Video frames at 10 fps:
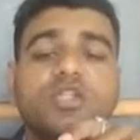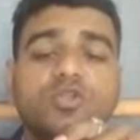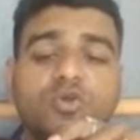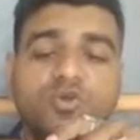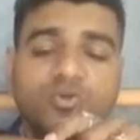
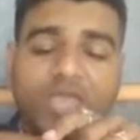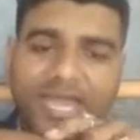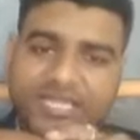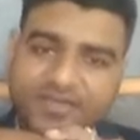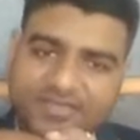due to the
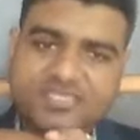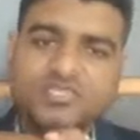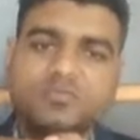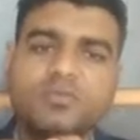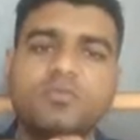activations
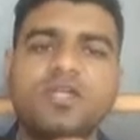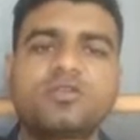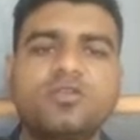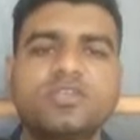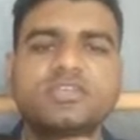of the blood
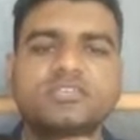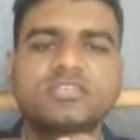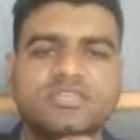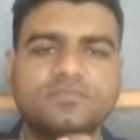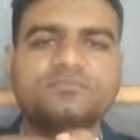clotting
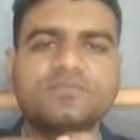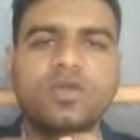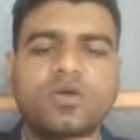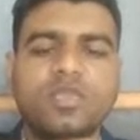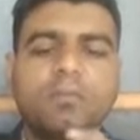system,
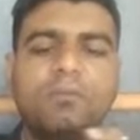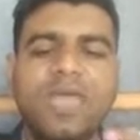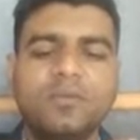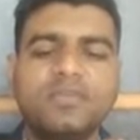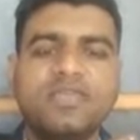okay,
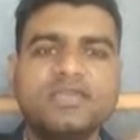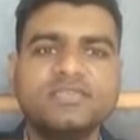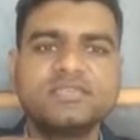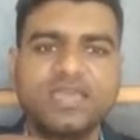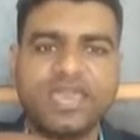fibrin
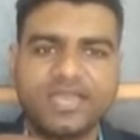is